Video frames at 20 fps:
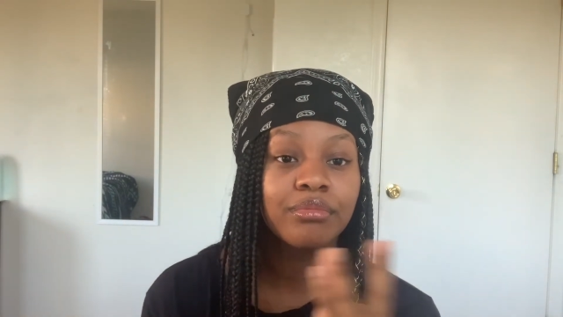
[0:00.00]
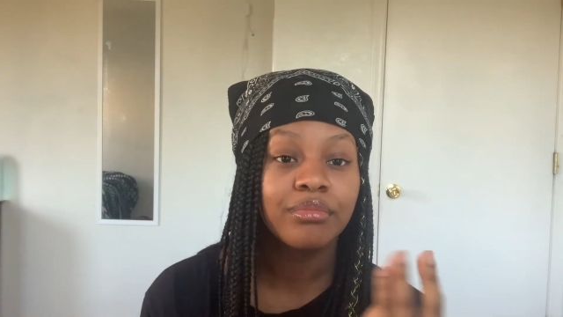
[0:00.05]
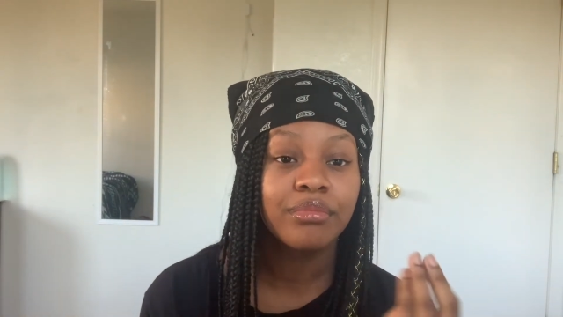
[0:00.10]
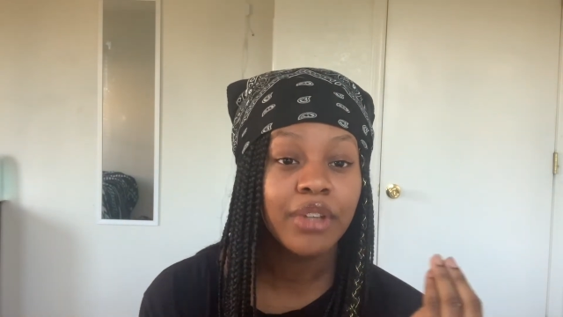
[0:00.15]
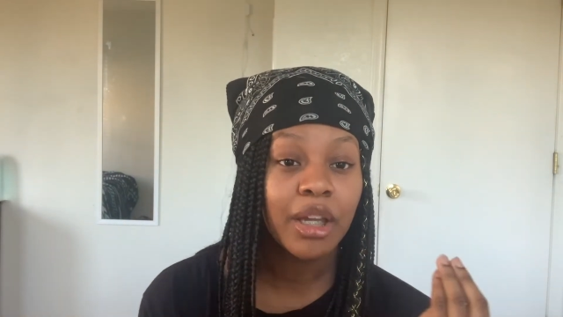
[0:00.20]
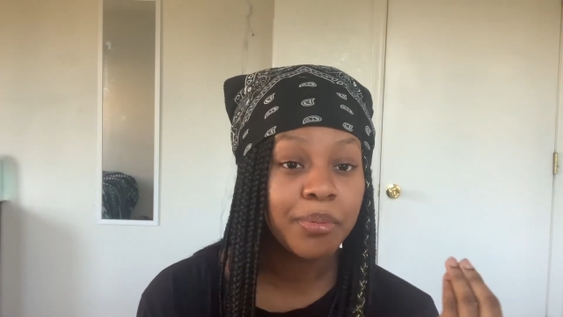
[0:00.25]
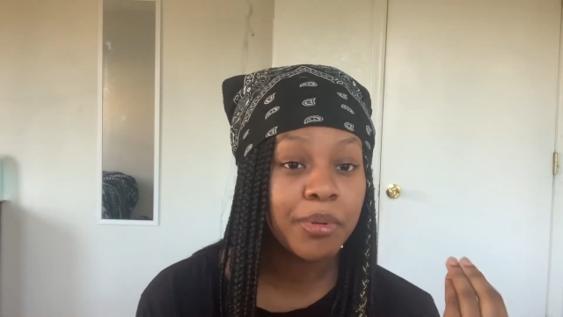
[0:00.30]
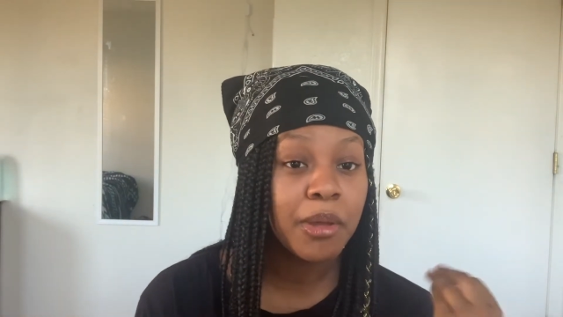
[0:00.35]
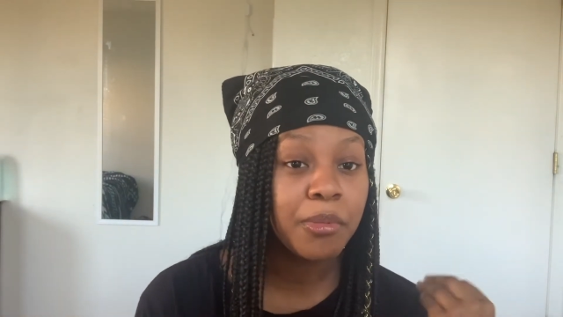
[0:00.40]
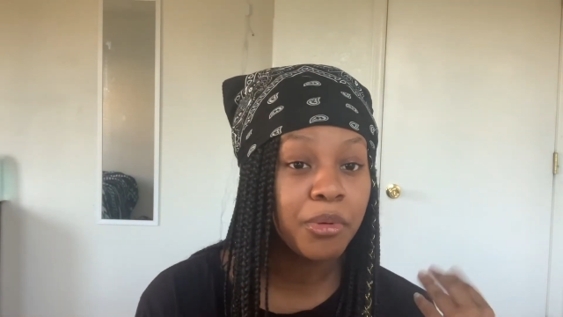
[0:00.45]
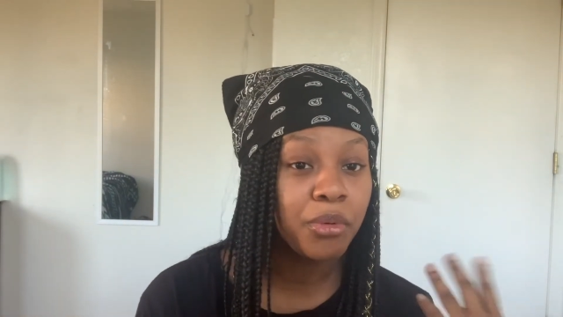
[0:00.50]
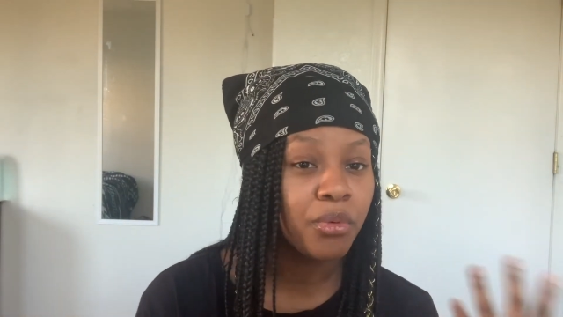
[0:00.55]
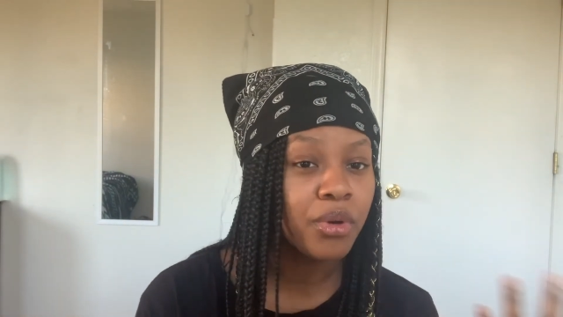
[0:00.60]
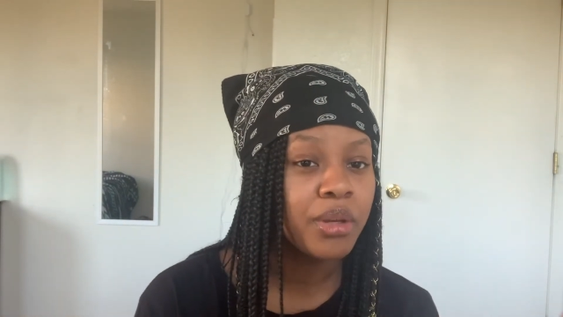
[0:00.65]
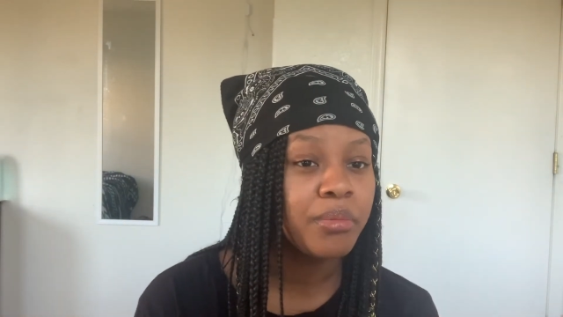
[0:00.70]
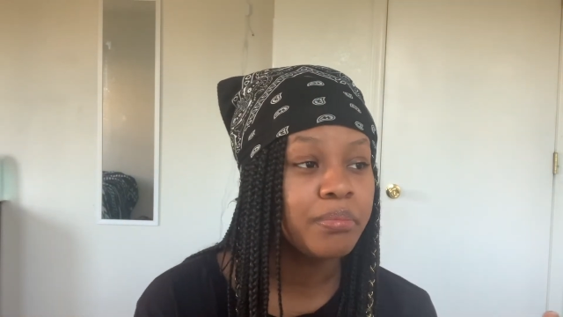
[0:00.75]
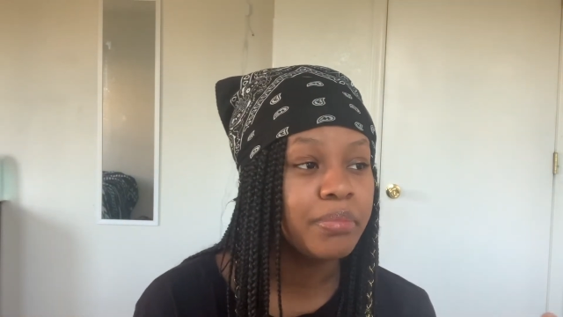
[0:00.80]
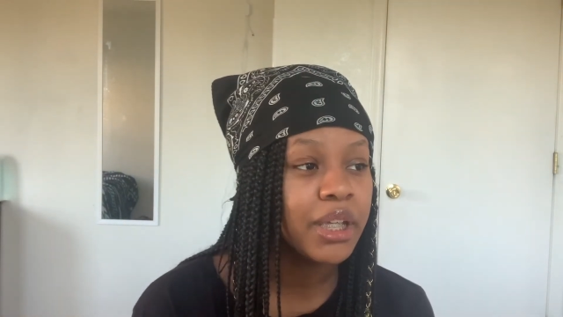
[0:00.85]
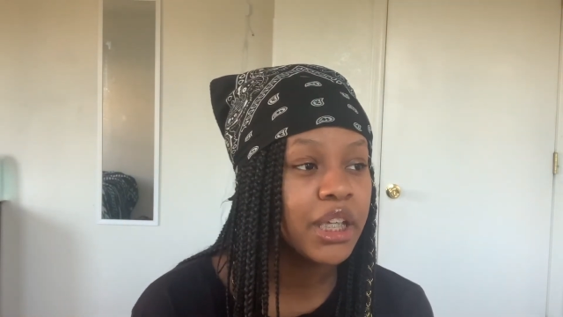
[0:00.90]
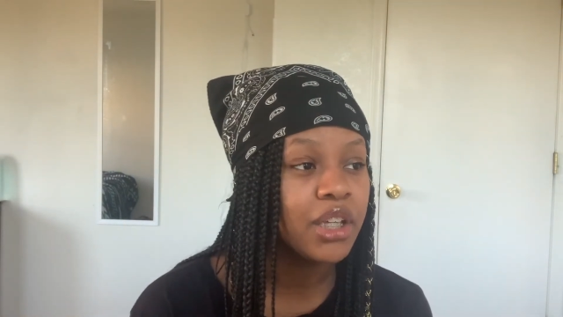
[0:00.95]
like, people
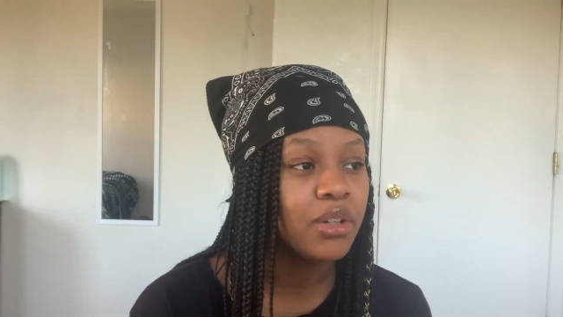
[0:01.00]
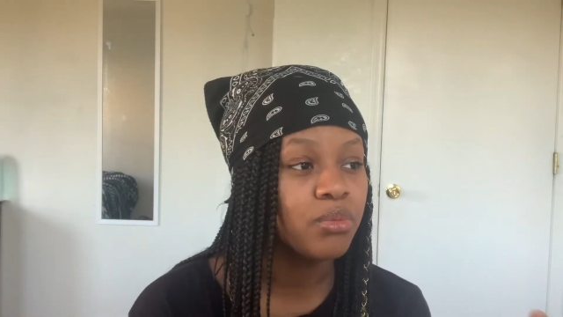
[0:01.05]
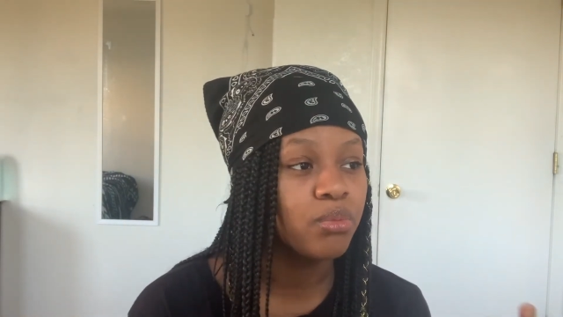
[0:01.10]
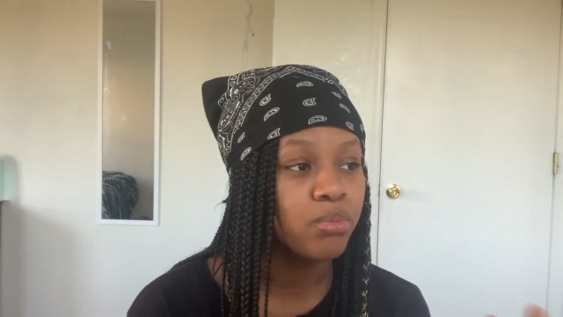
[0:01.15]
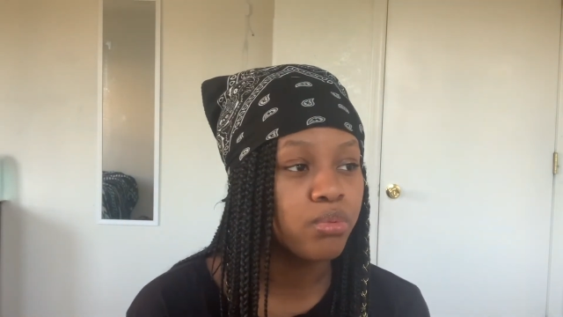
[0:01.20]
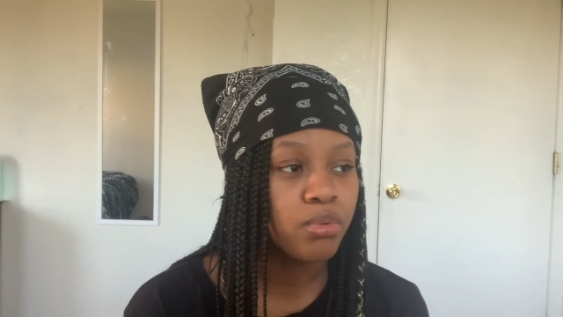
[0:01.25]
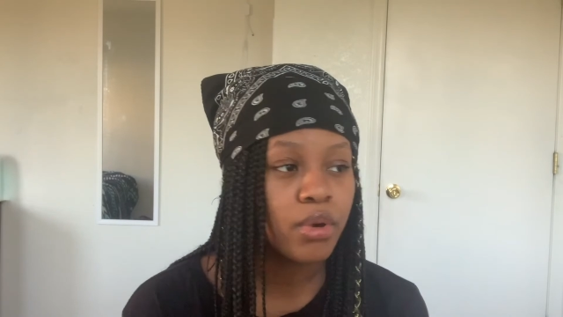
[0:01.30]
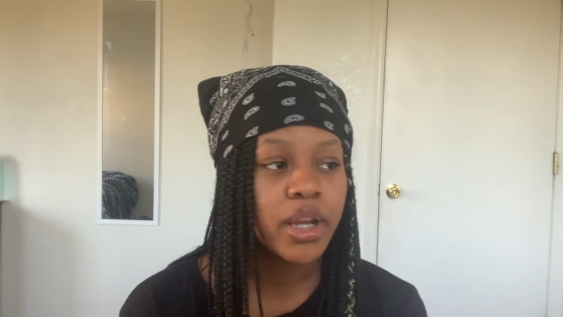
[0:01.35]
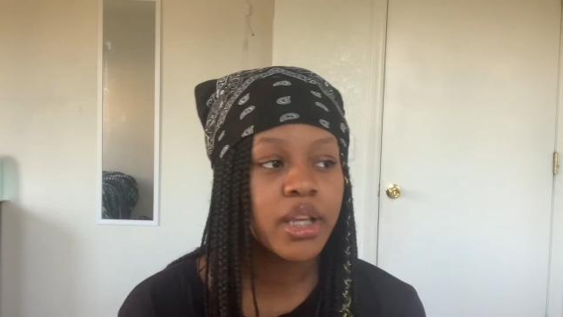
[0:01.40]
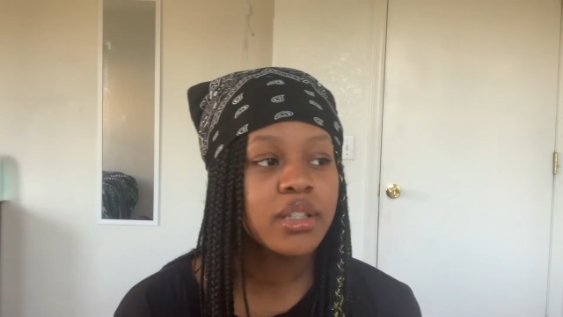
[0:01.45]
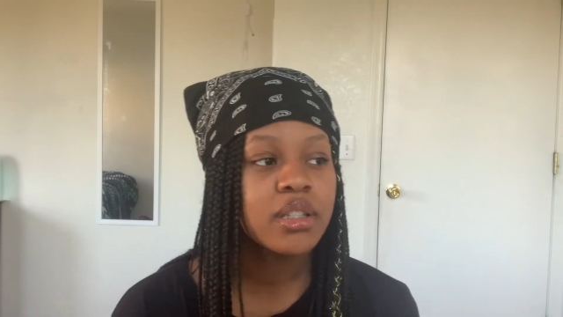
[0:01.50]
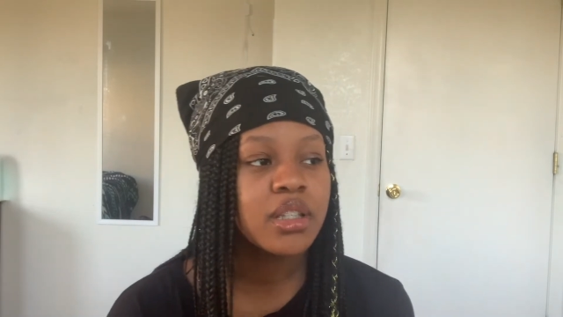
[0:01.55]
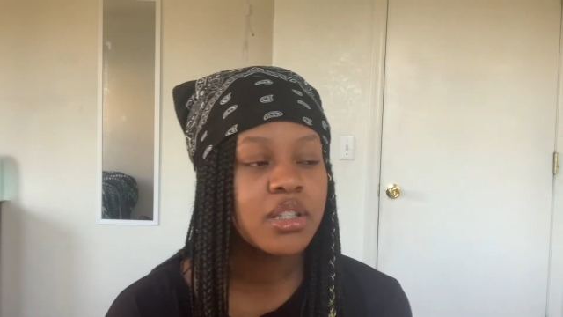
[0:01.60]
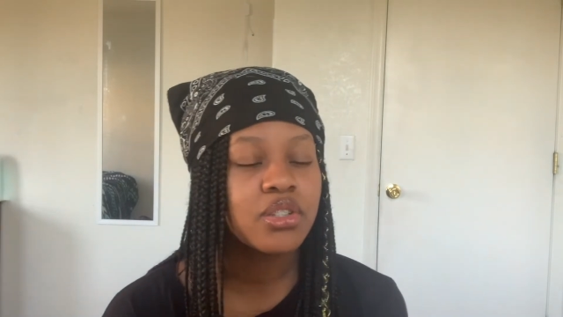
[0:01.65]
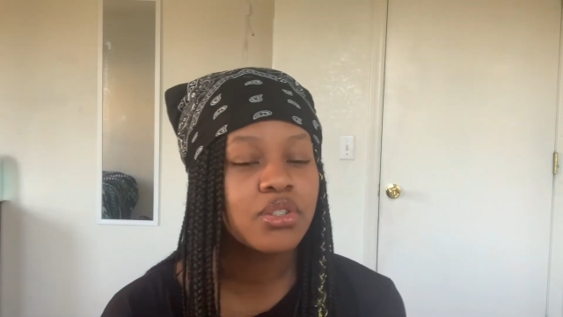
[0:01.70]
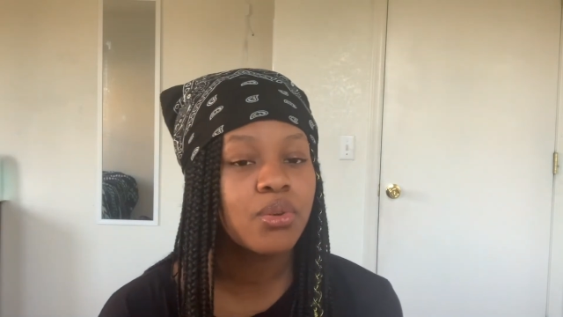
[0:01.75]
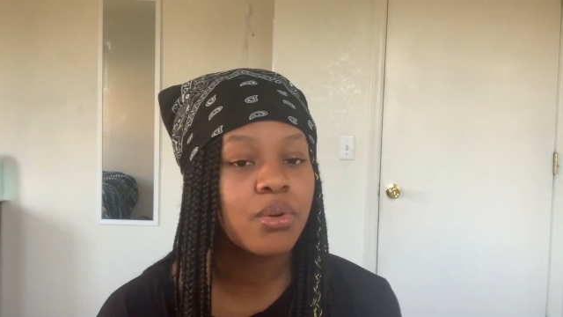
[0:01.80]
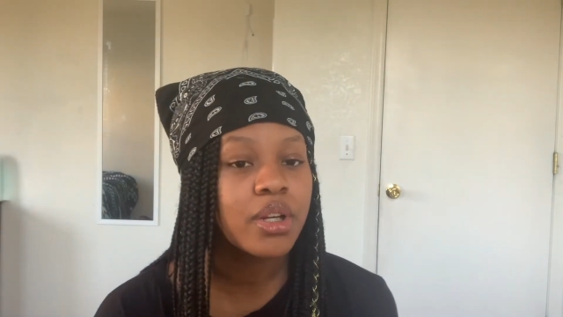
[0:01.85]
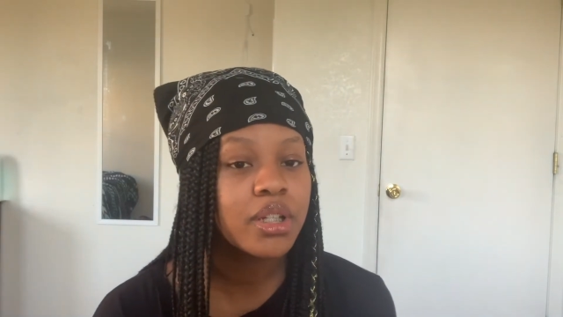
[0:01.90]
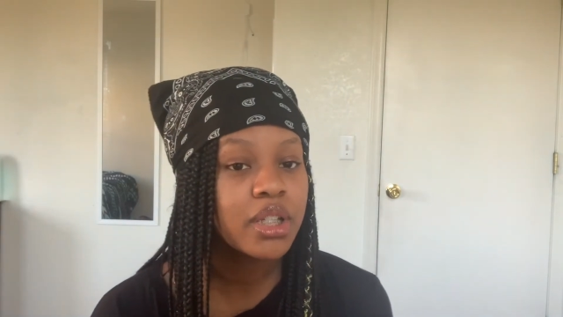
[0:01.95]
wouldn't be
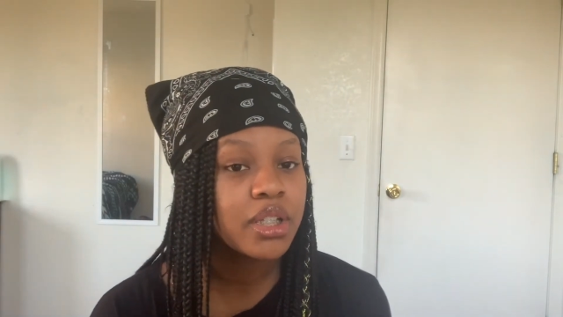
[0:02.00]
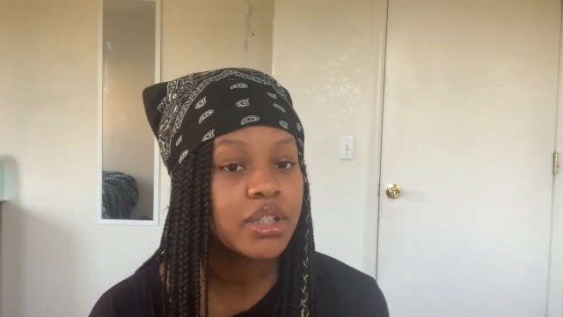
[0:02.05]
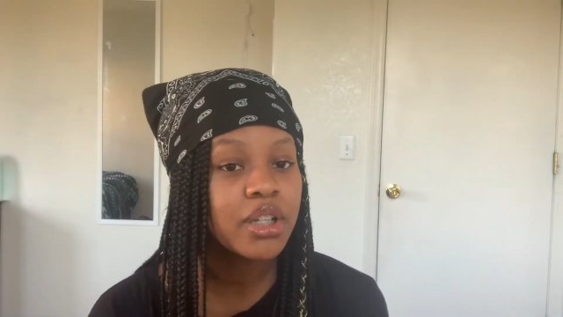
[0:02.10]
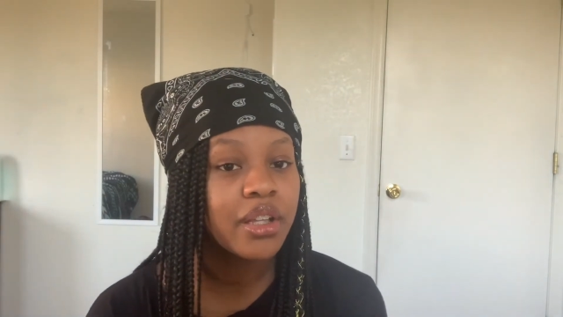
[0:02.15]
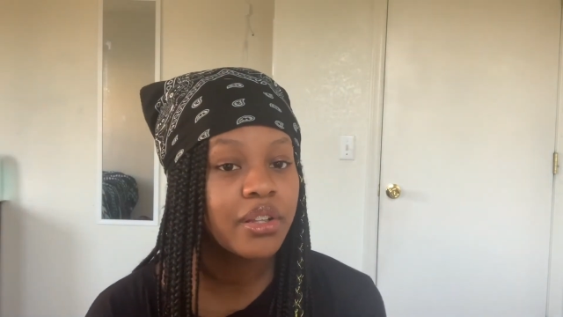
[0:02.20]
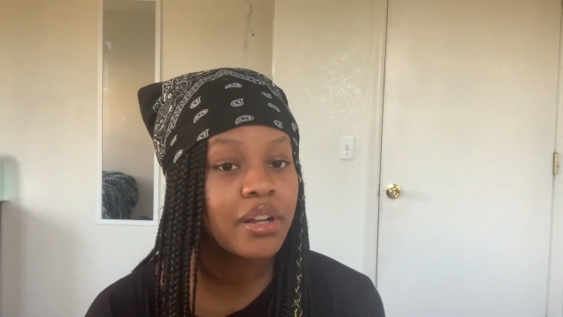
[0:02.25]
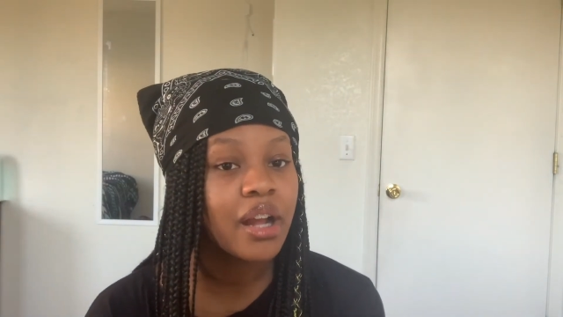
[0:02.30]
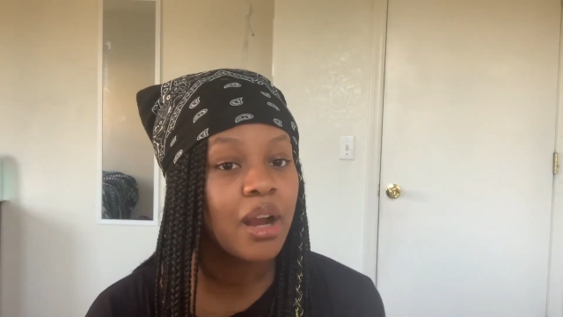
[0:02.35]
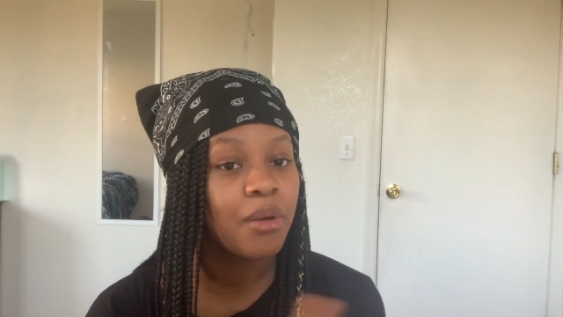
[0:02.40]
racist towards each other.